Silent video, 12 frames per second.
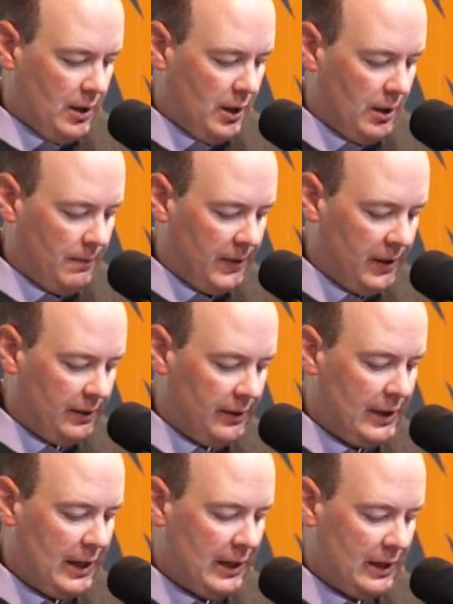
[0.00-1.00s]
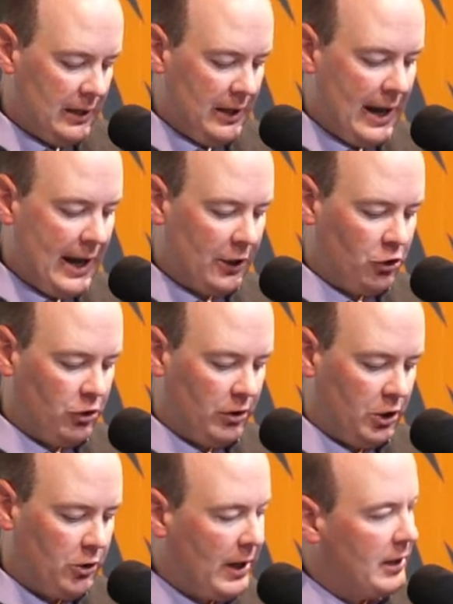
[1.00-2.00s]
um, they can
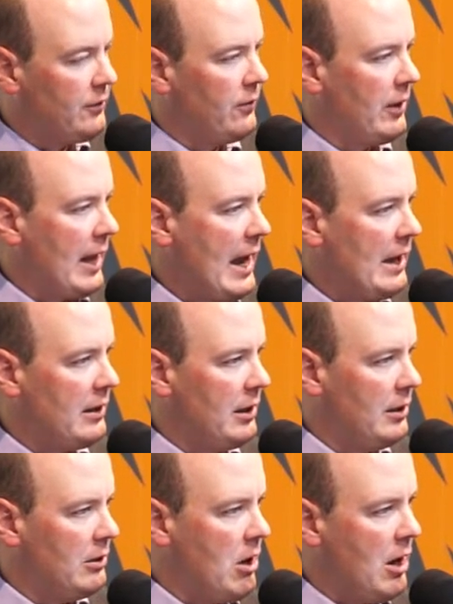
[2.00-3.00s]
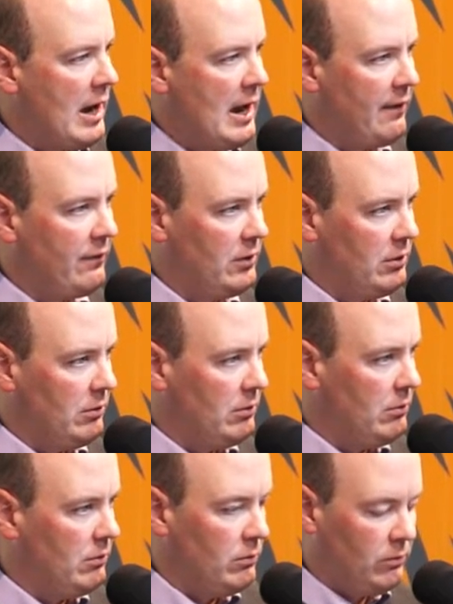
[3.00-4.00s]
actually transfer that and not have
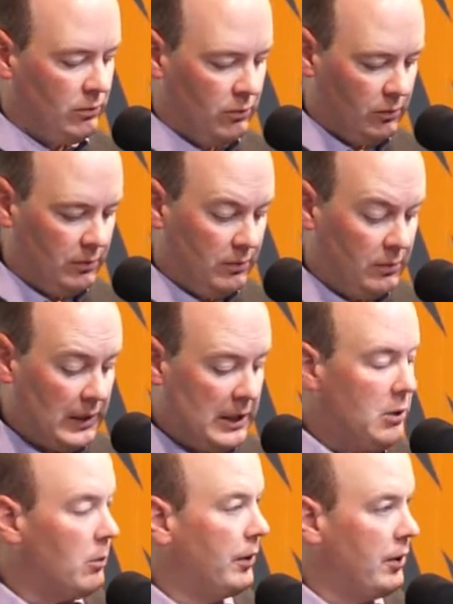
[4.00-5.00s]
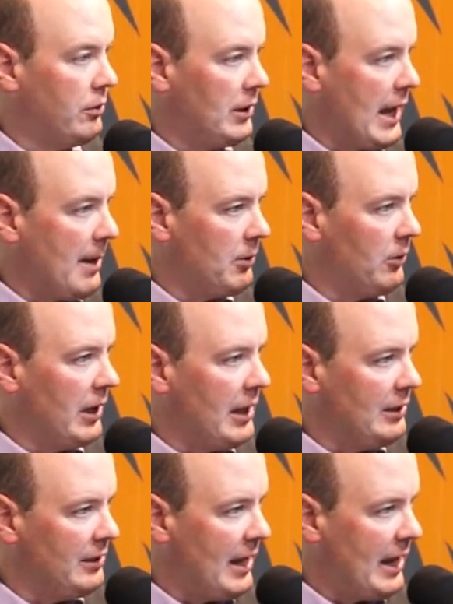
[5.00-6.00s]
to deal with those capital
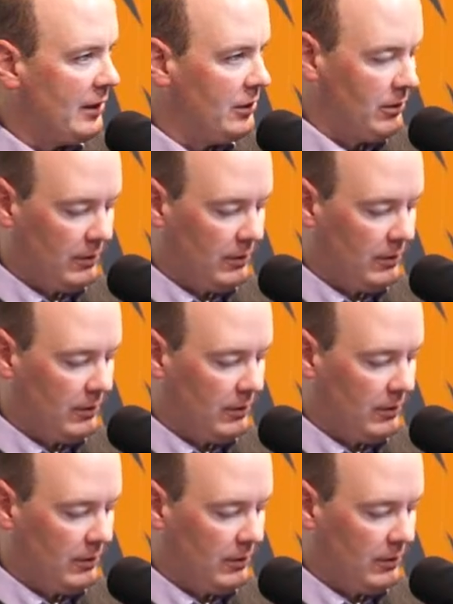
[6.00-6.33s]
gains tax.